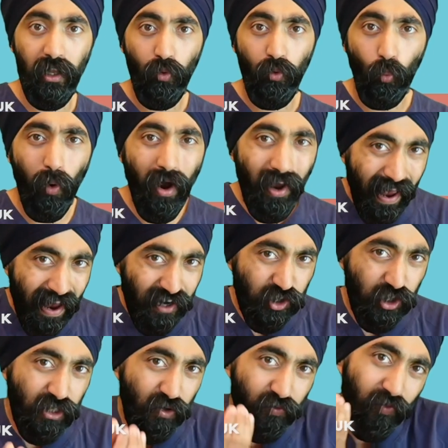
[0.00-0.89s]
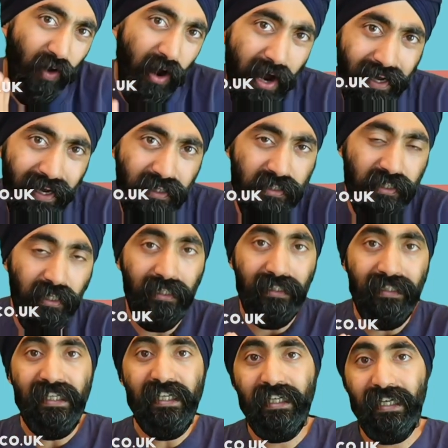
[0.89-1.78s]
What actually defines
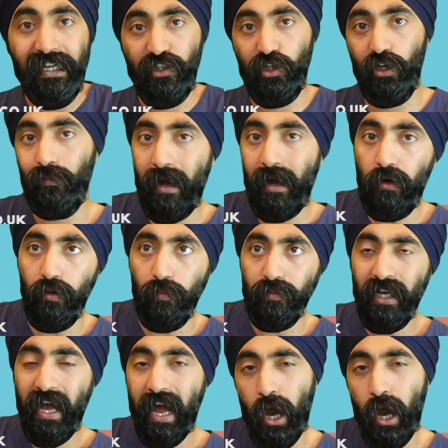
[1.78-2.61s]
leakage in amalgams?